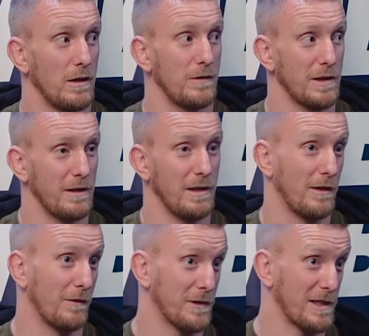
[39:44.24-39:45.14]
The, yeah,
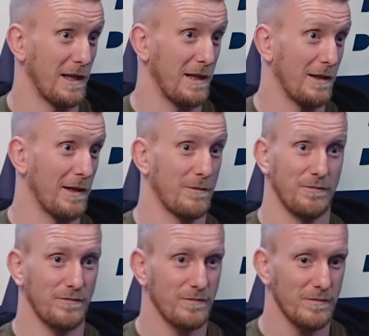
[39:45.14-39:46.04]
the facility, like,
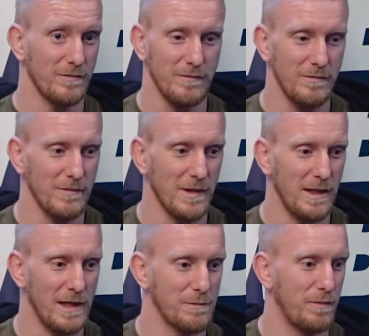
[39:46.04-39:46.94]

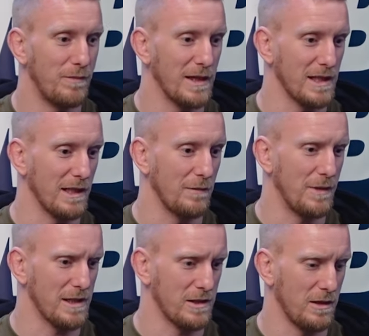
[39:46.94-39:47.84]
it's basically the
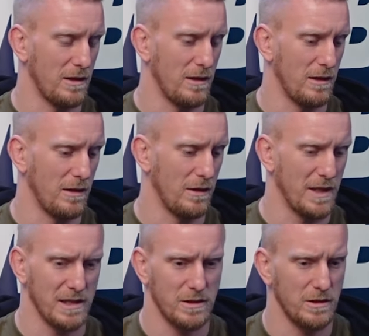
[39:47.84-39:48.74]
best, uh, the
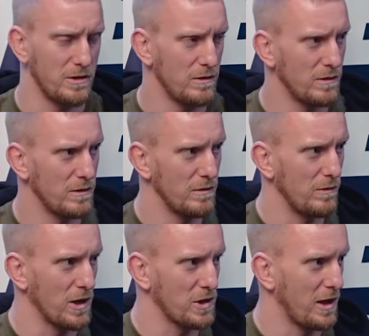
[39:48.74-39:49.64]
best
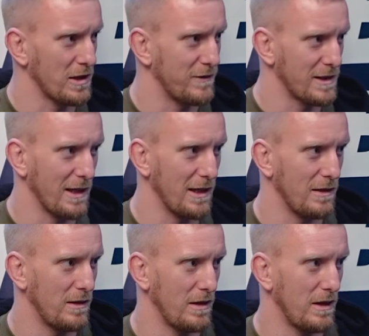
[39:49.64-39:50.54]
martial arts
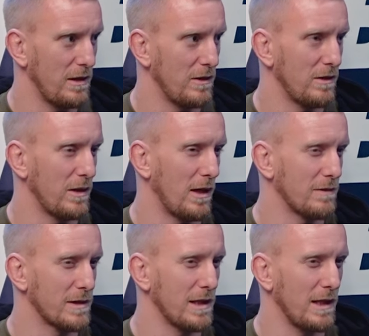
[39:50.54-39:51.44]
facility that
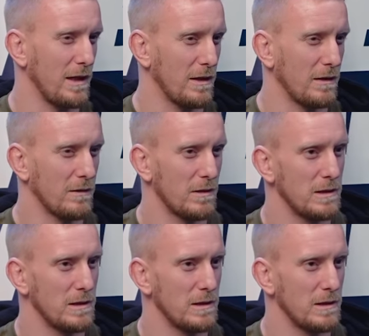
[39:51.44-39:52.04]
I've seen.